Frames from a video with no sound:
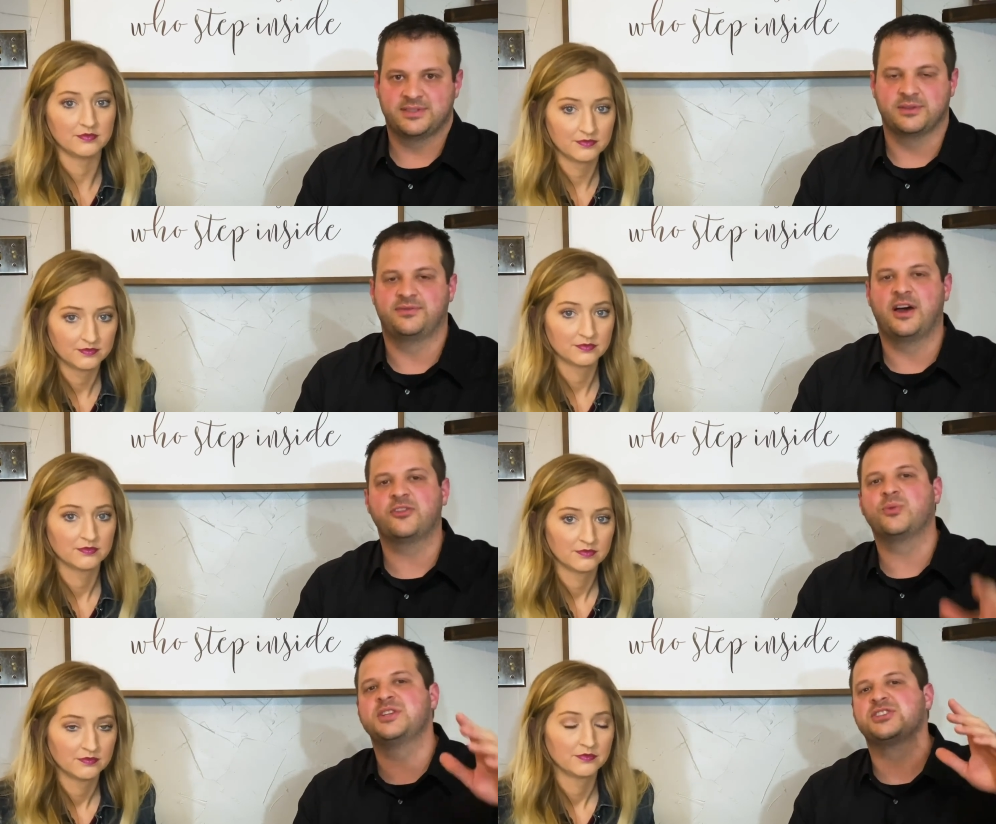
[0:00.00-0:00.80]
Speaker 1: So
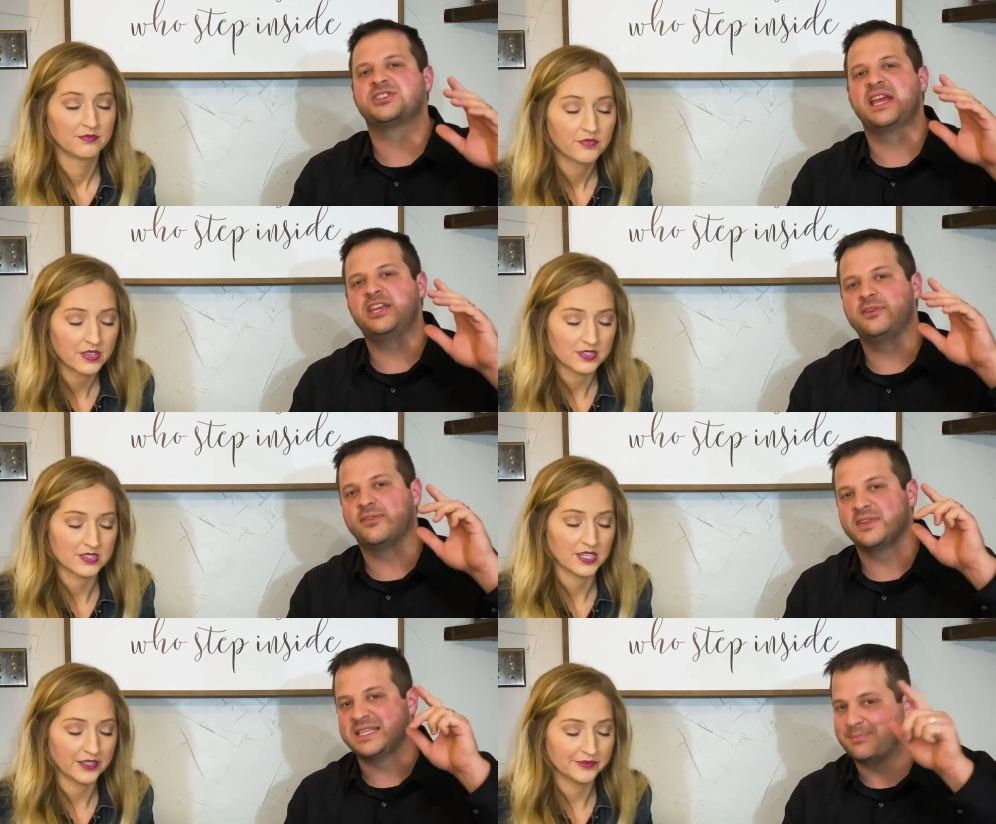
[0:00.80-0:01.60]
Father, we just thank you
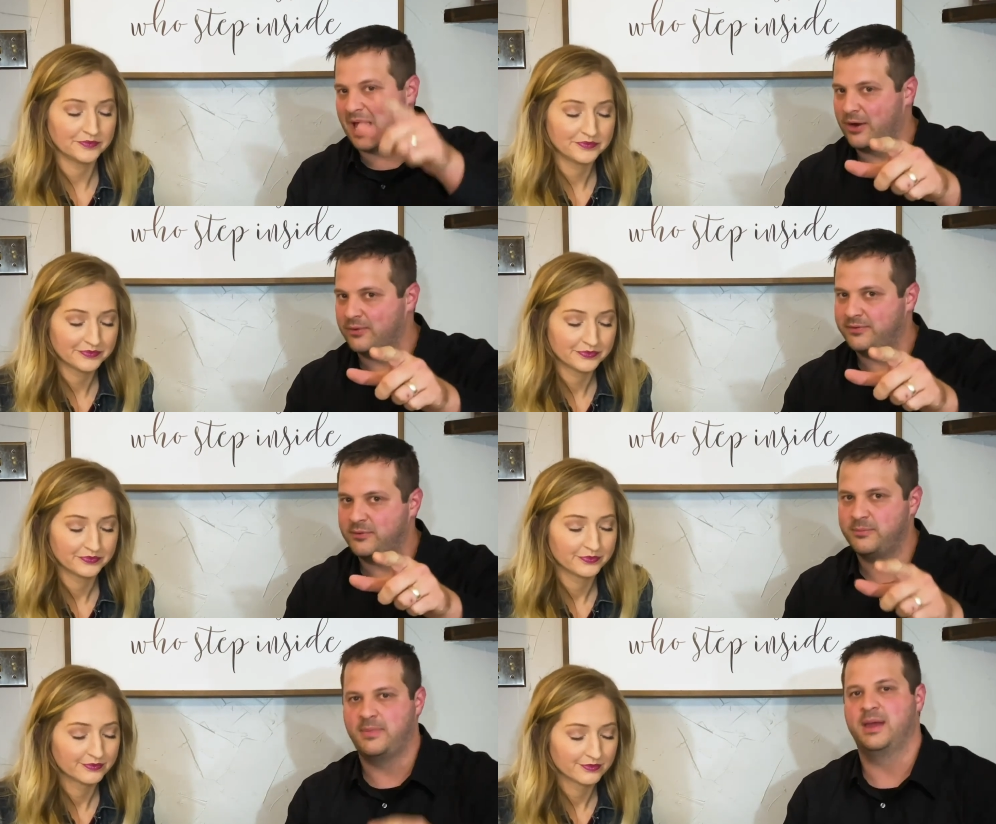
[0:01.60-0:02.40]
for these
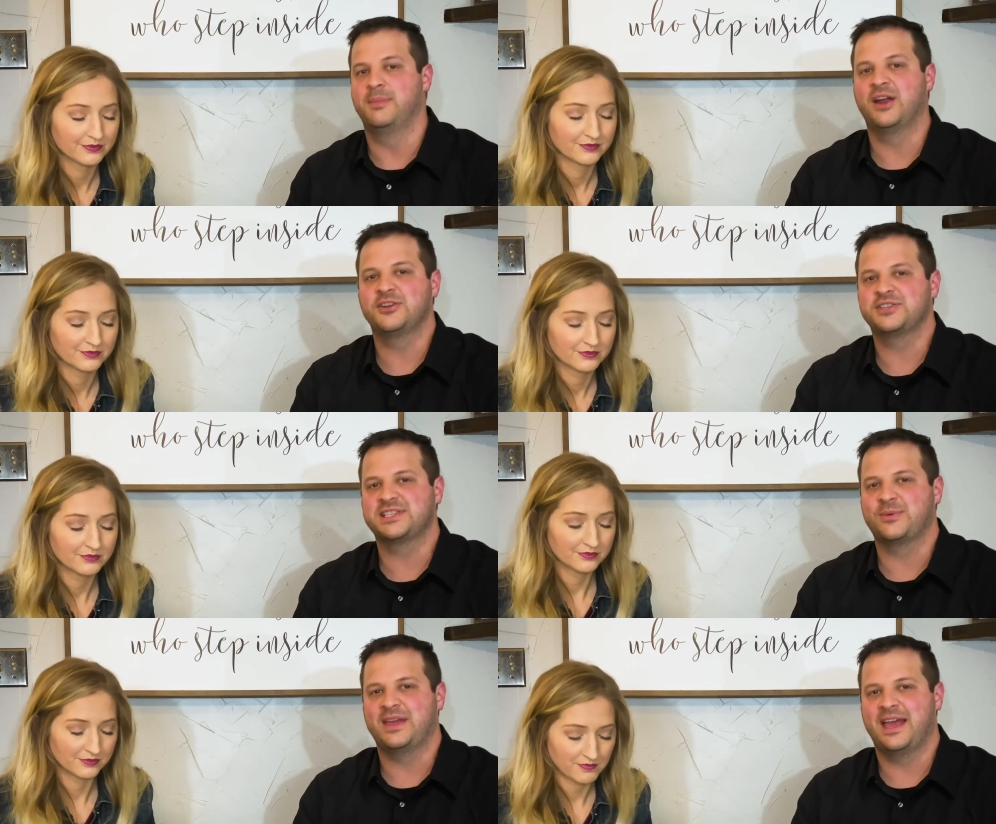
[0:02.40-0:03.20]
powerful marriages
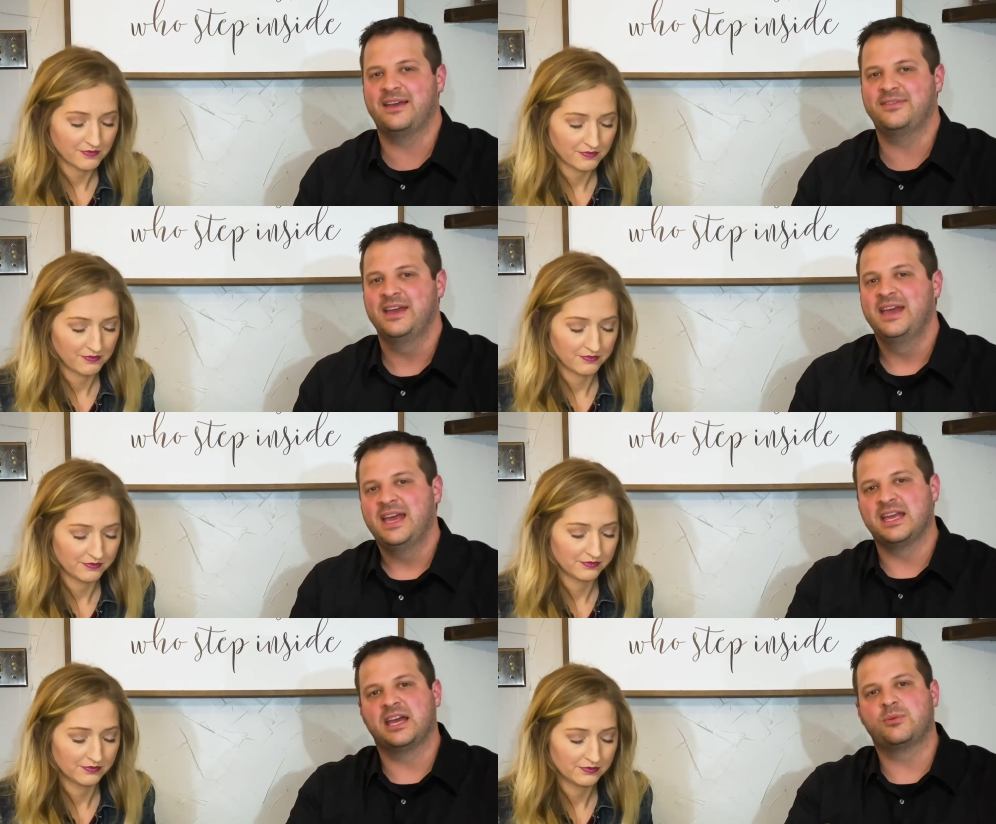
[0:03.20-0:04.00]
that we have.
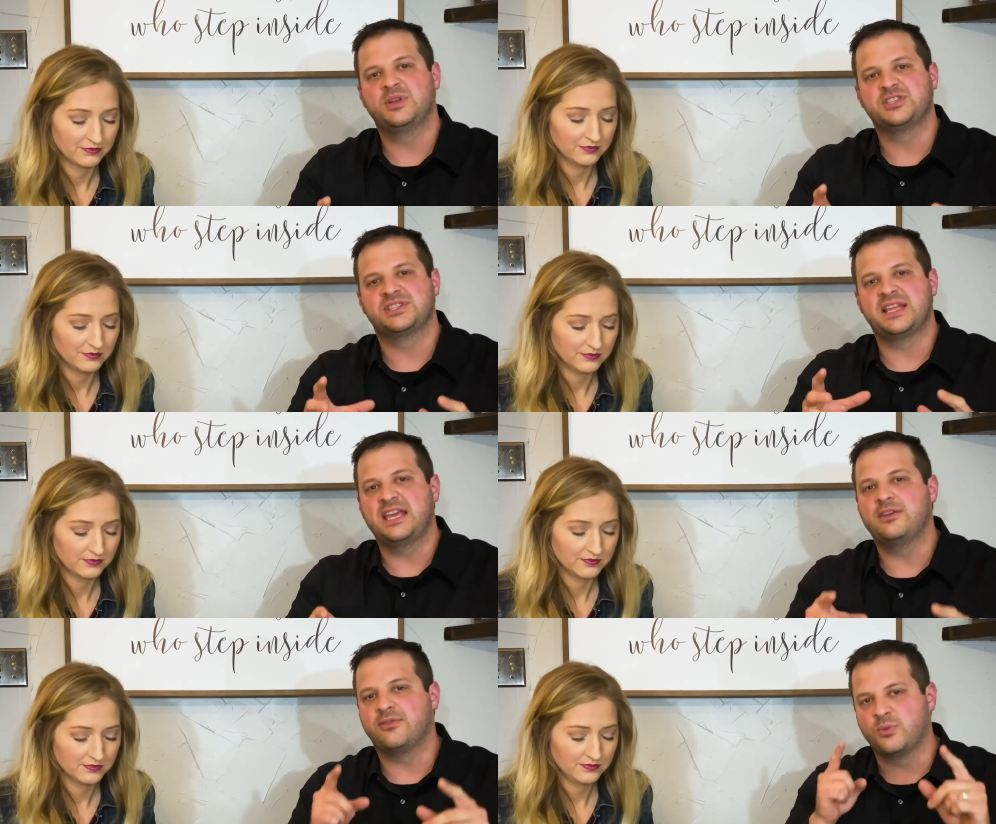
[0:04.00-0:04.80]
And God, we just thank you for